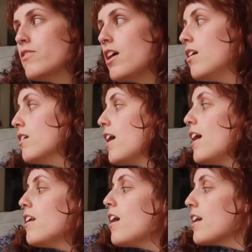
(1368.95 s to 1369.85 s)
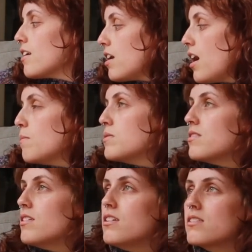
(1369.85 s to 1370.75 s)
of yarn, and I
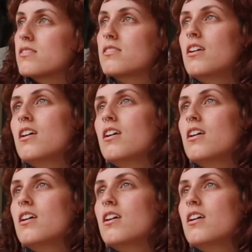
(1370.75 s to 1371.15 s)
kept this,